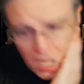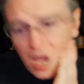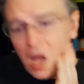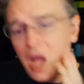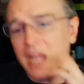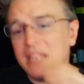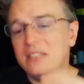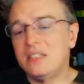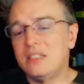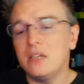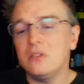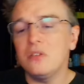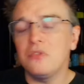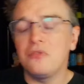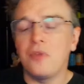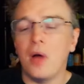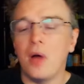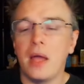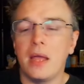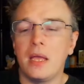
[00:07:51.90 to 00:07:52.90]

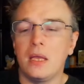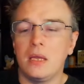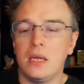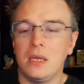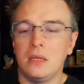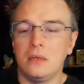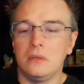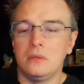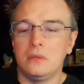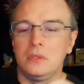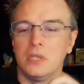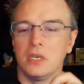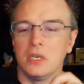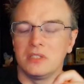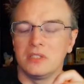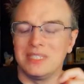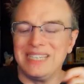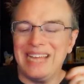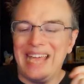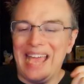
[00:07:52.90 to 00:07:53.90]
Identifying
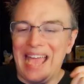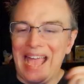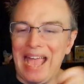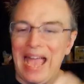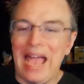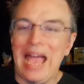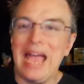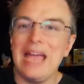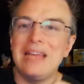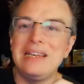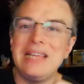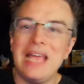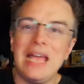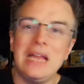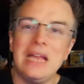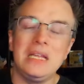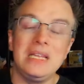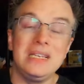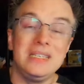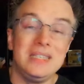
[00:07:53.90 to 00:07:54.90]
doesn't add
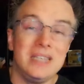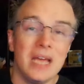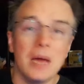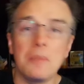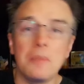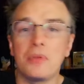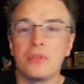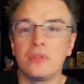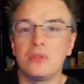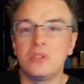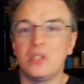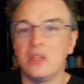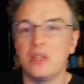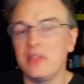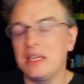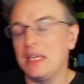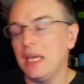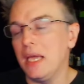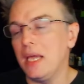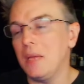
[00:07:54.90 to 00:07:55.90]
any depth to
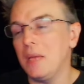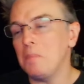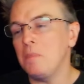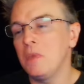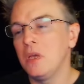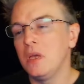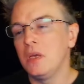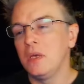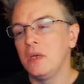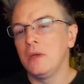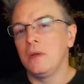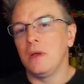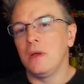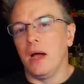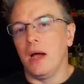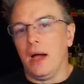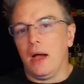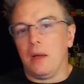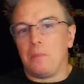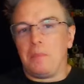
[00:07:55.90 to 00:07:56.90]
the game
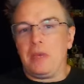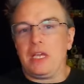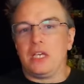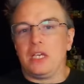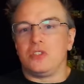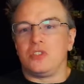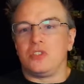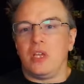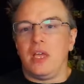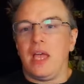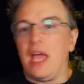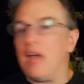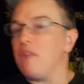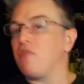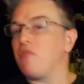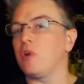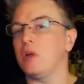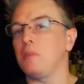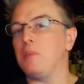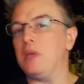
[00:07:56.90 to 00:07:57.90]
uh, because
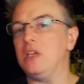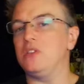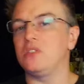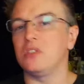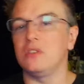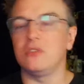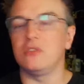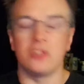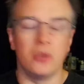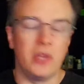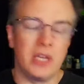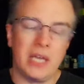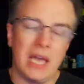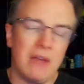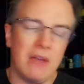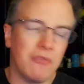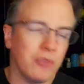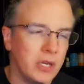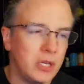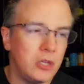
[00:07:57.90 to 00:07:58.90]
every piece of so like
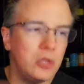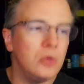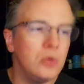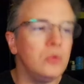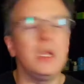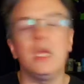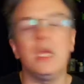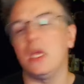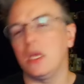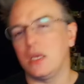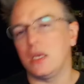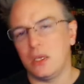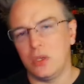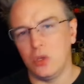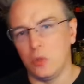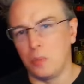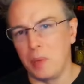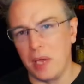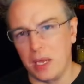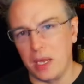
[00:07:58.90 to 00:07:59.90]
every unique
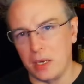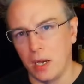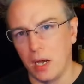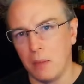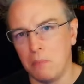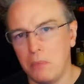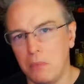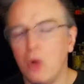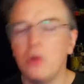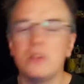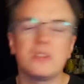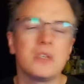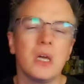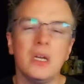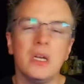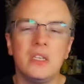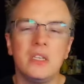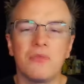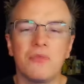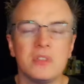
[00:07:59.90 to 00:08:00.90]
you pick up oh it's
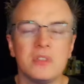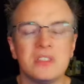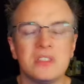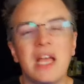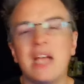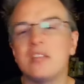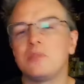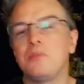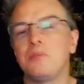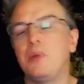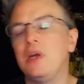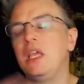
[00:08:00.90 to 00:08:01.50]
got different stats but